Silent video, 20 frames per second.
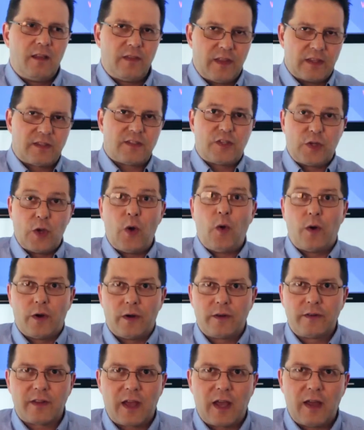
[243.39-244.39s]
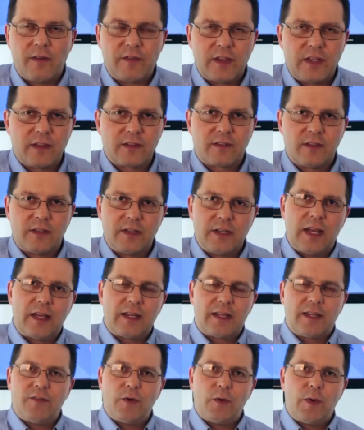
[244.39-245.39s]
that's yours, obviously,
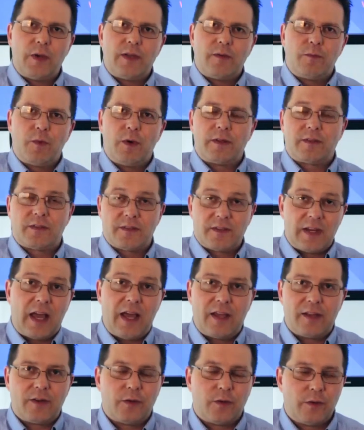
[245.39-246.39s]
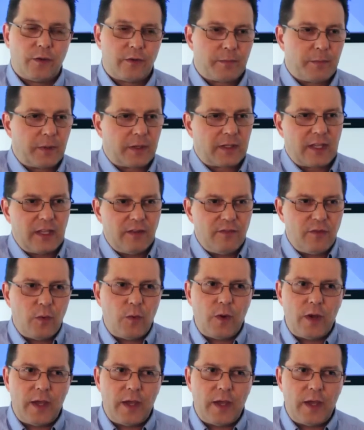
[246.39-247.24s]
not give away what's not yours, but give